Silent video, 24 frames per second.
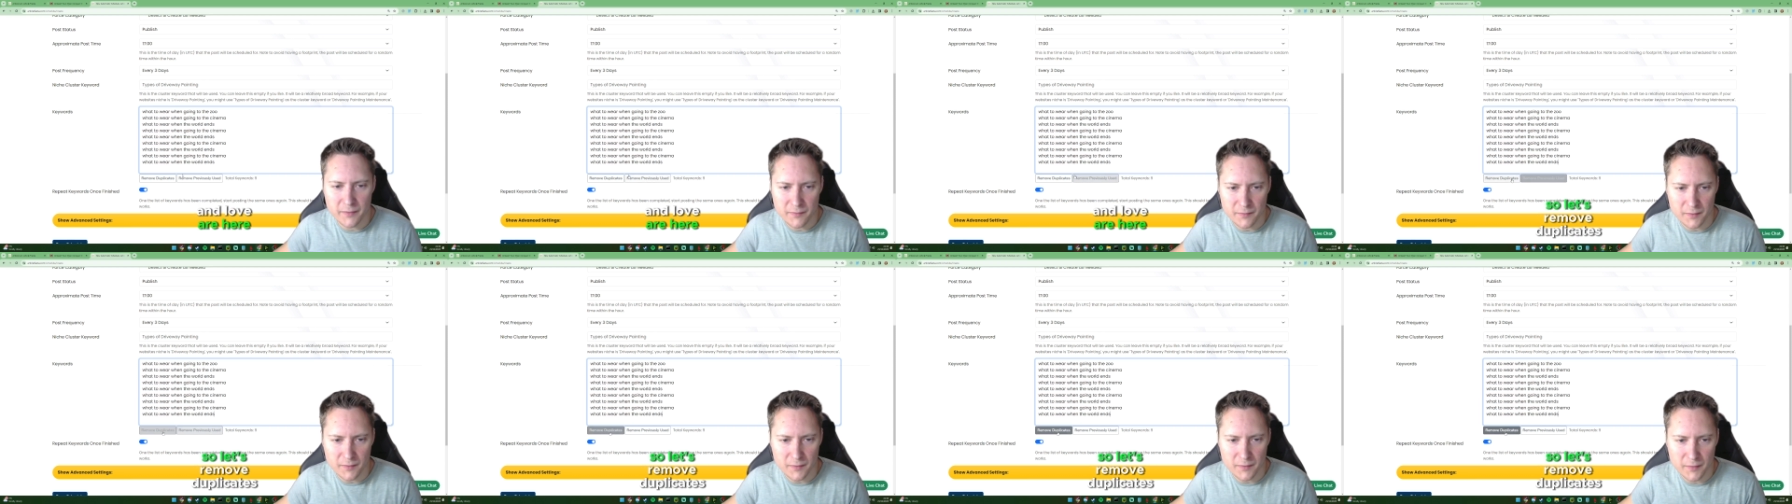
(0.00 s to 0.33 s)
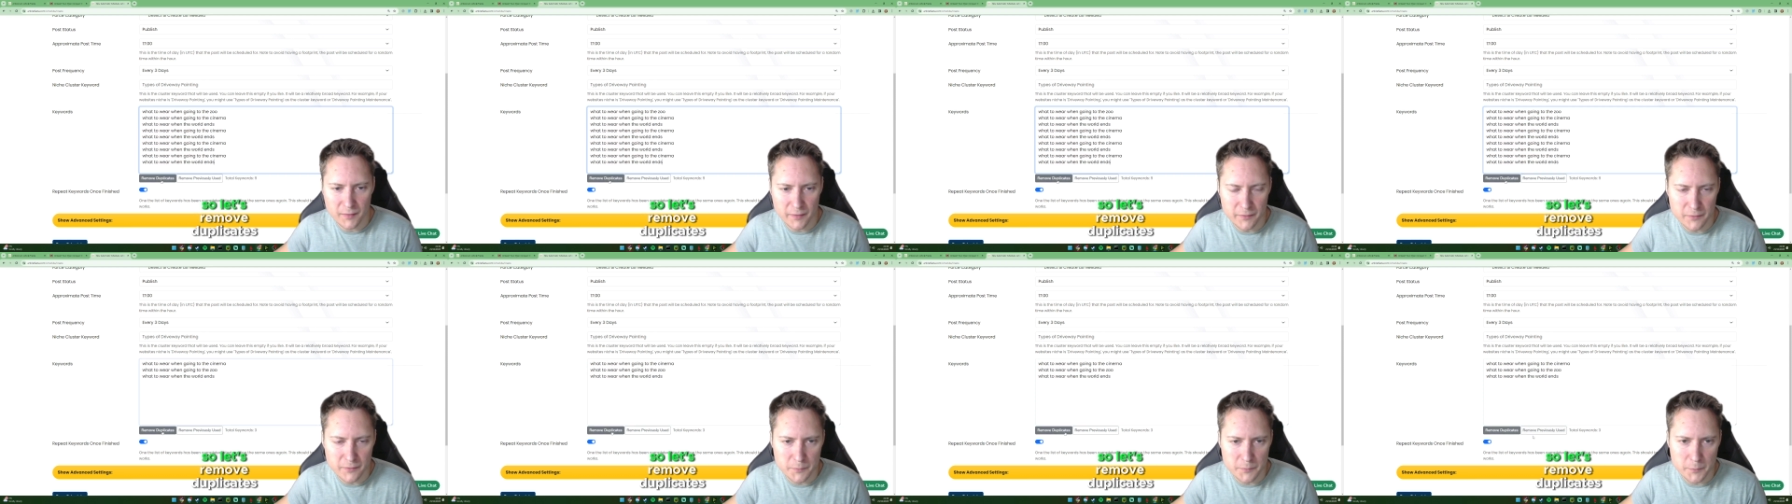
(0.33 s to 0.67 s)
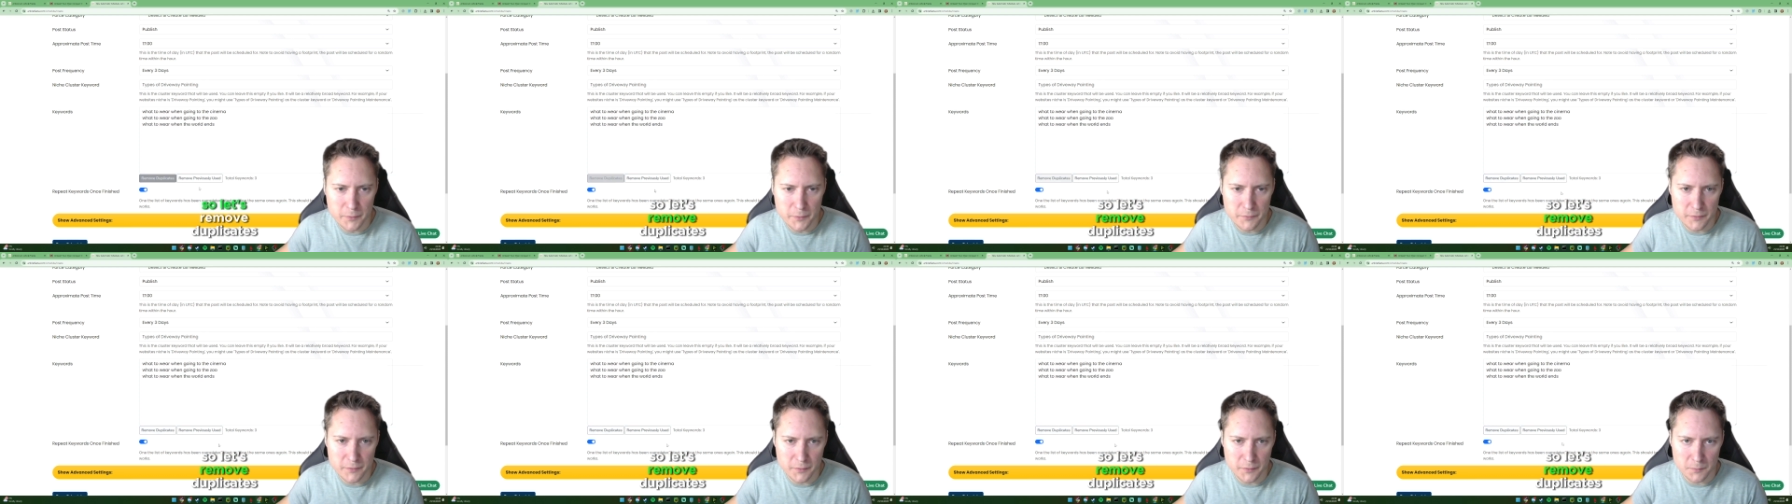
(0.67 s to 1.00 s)
So let's
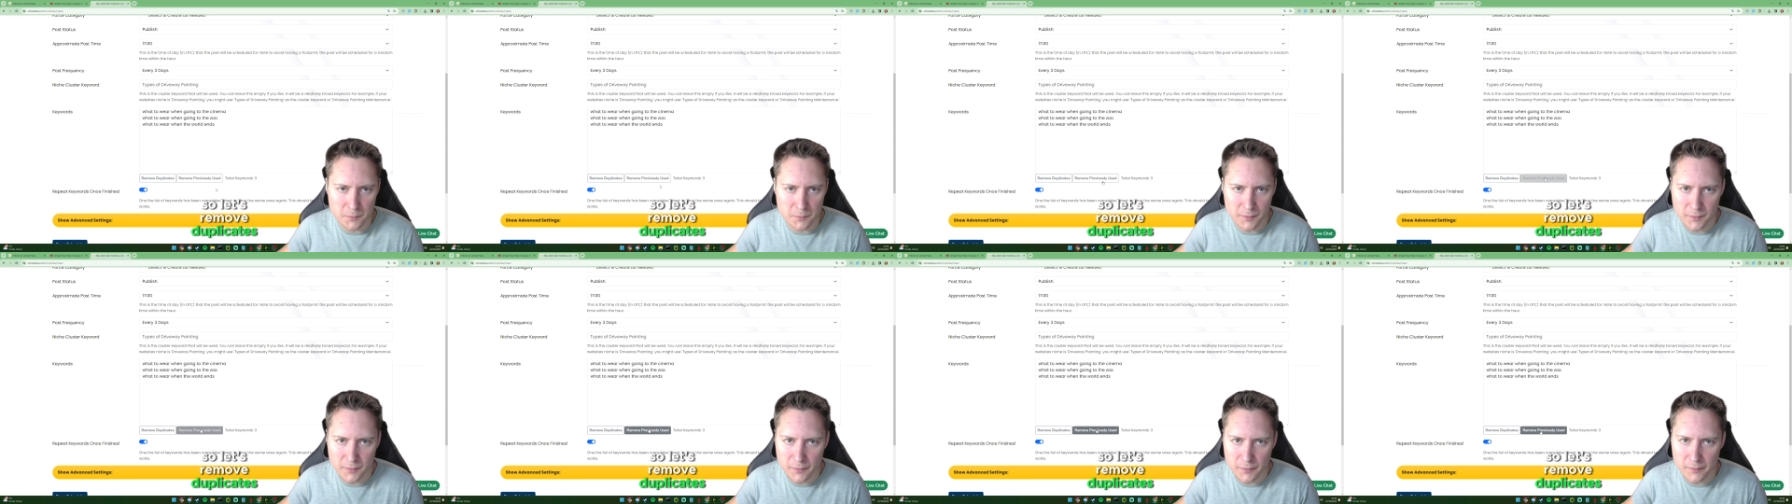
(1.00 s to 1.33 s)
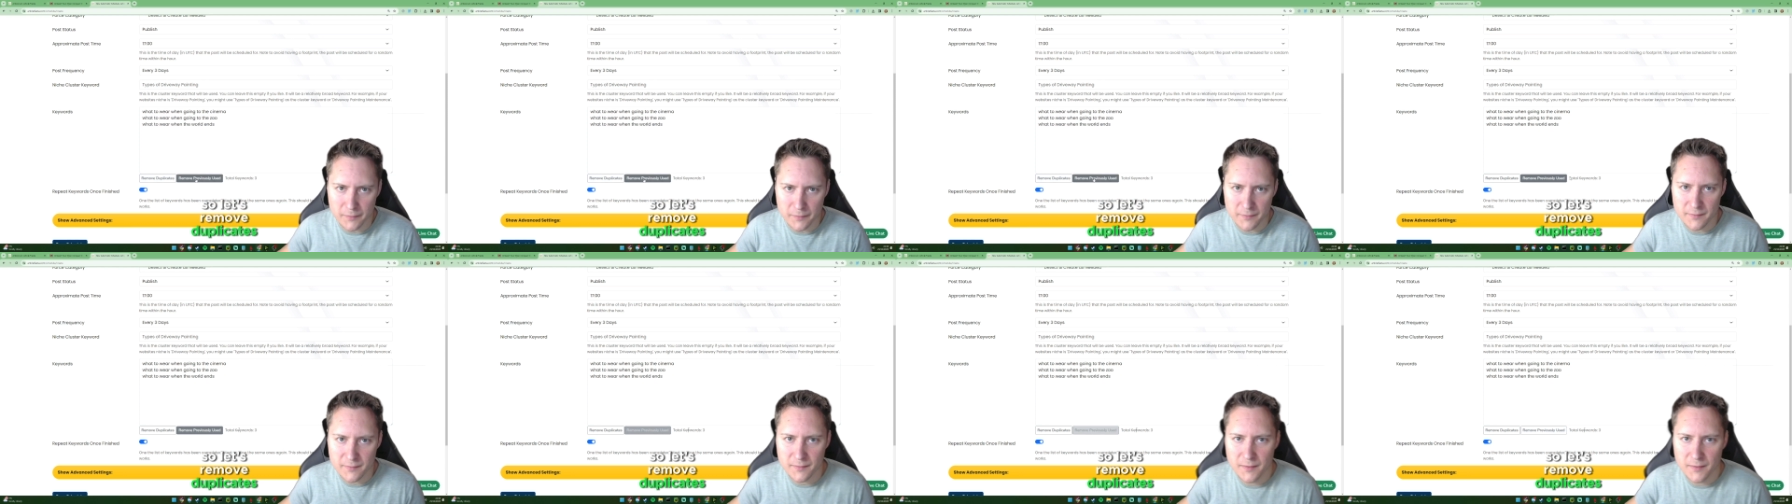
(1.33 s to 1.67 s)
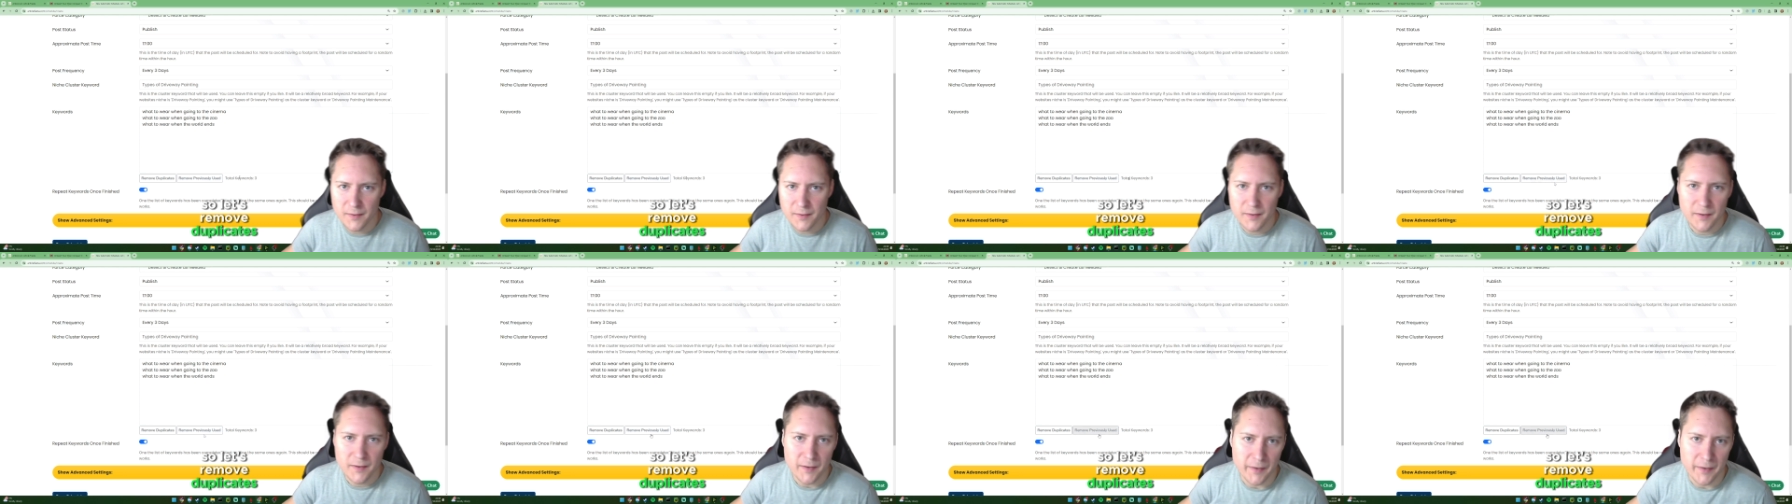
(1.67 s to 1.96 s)
remove duplicates.